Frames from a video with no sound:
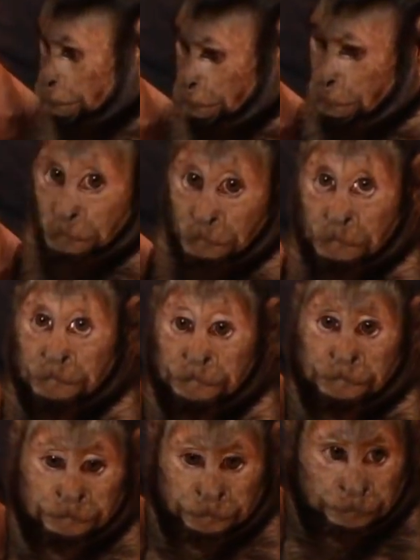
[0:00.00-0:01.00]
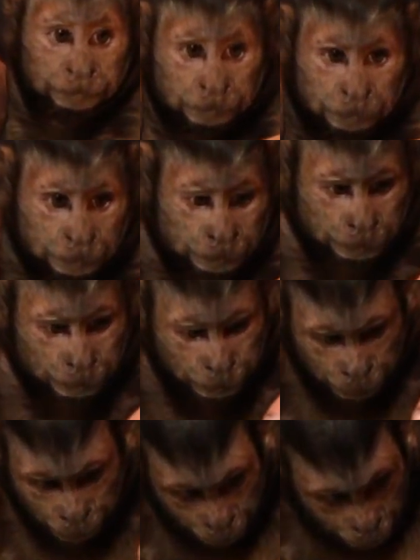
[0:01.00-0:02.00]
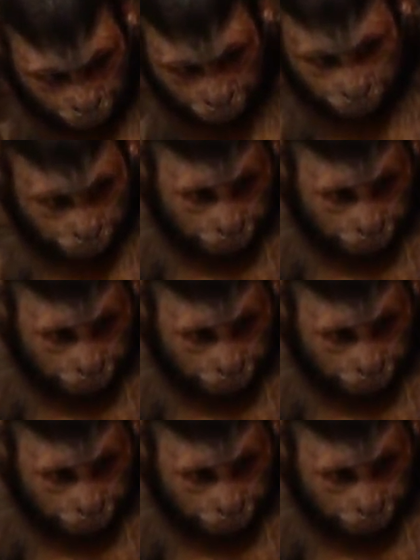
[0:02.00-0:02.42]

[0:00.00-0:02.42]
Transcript: That's very cool. That'll look cool hanging on Boo's wall.